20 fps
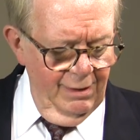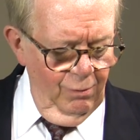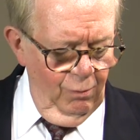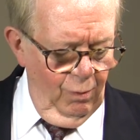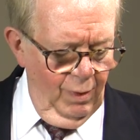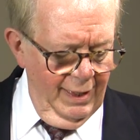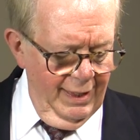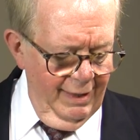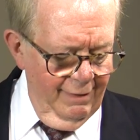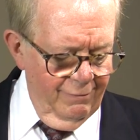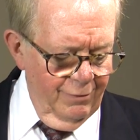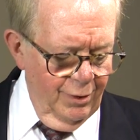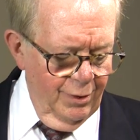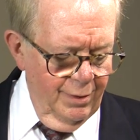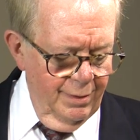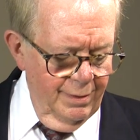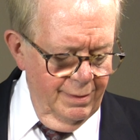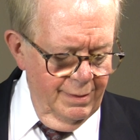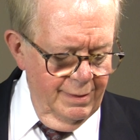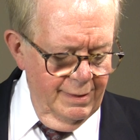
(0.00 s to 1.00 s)

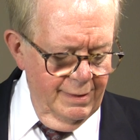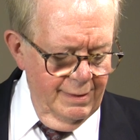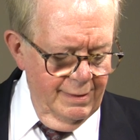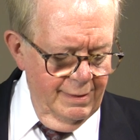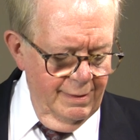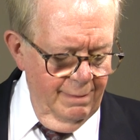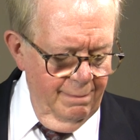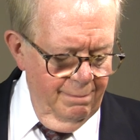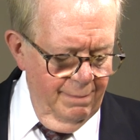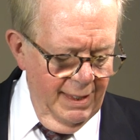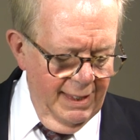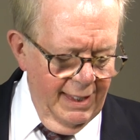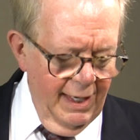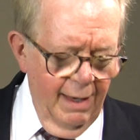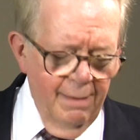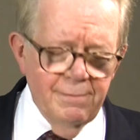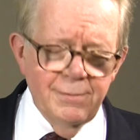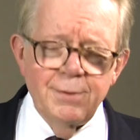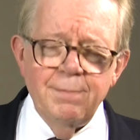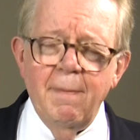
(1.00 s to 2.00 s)
Whatever
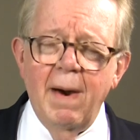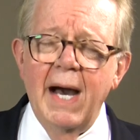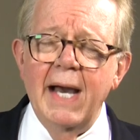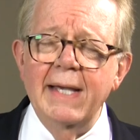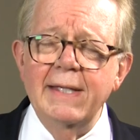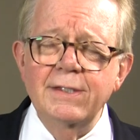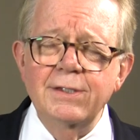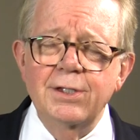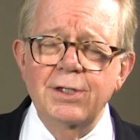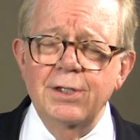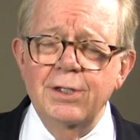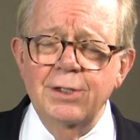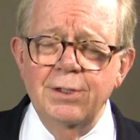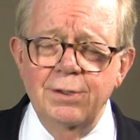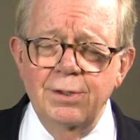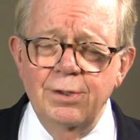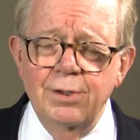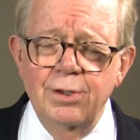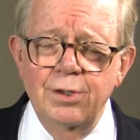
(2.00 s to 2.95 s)
becomes mine to